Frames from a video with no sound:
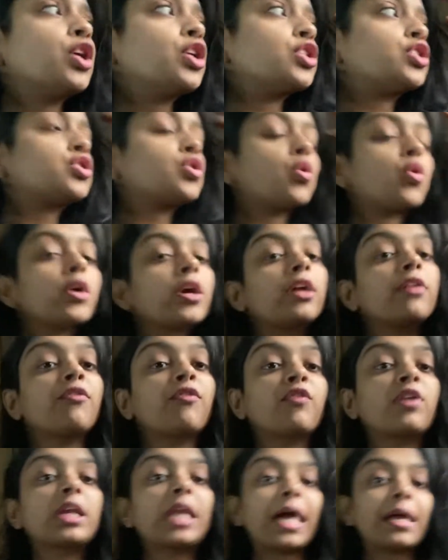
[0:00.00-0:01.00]
So
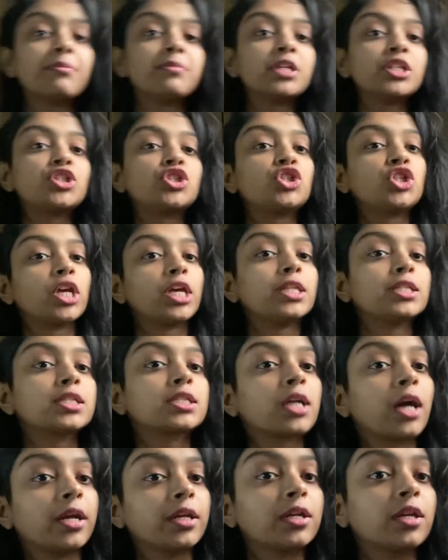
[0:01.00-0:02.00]
if climate change
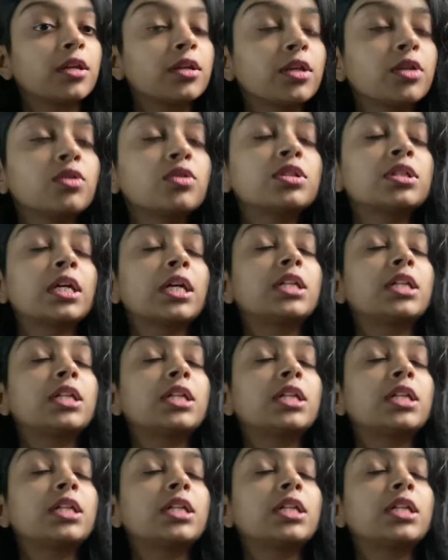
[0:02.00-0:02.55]
continues,